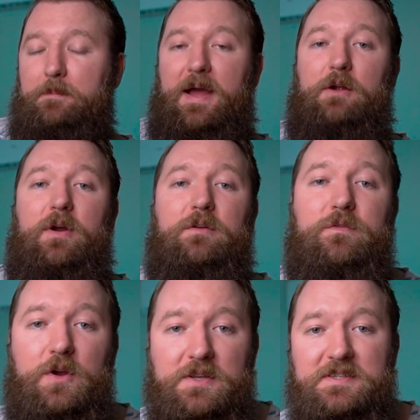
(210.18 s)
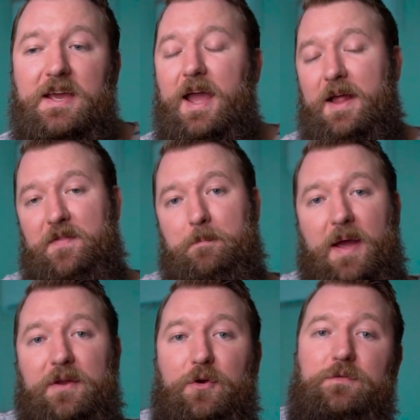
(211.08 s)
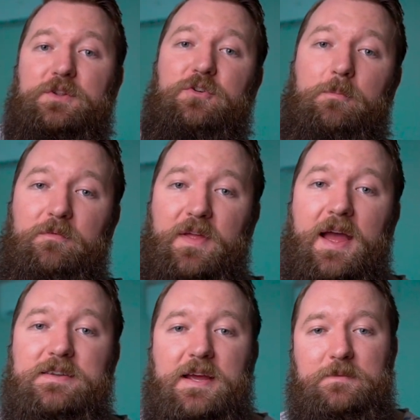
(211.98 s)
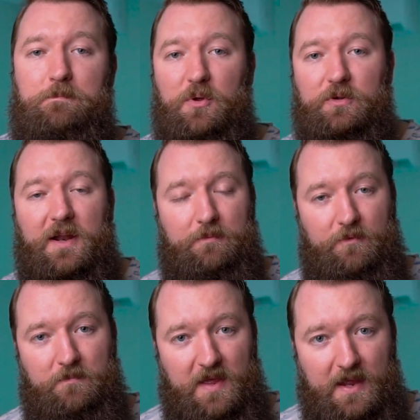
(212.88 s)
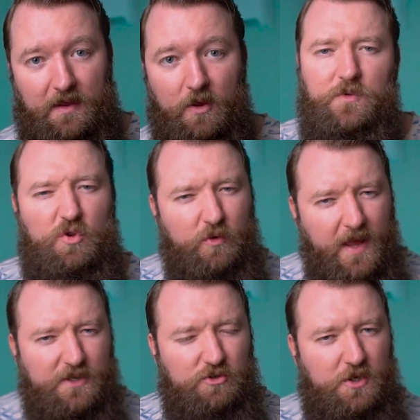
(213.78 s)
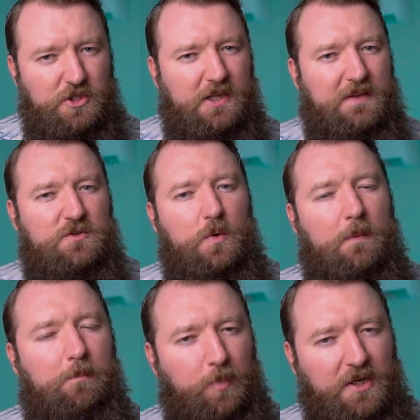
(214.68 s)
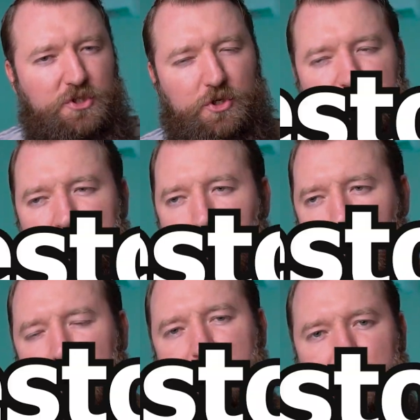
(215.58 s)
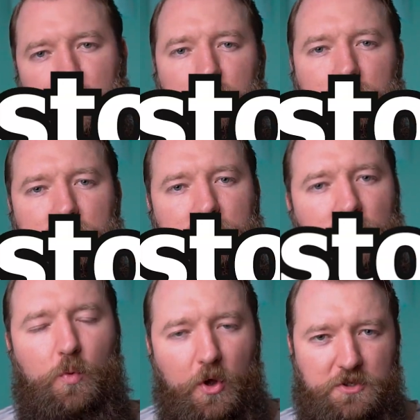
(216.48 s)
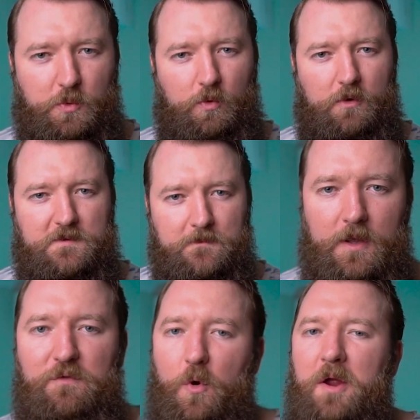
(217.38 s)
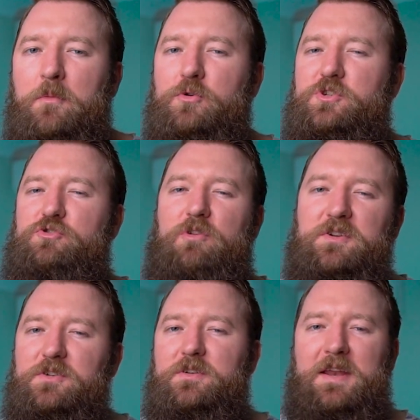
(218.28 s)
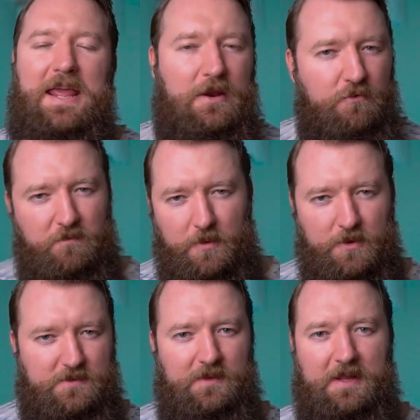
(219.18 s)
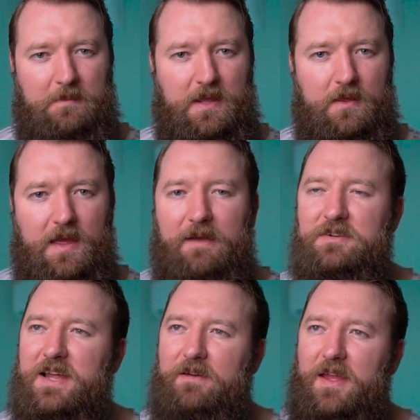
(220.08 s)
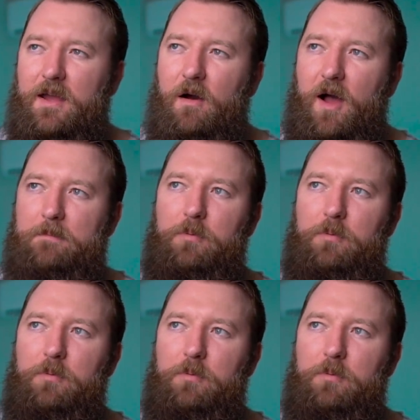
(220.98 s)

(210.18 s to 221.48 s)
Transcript: the background first and then paint over the top of that and build it up from there. The 3-act structure gives you a bunch of milestones to work towards. If you're a more structured and iterative person like me, having to have a high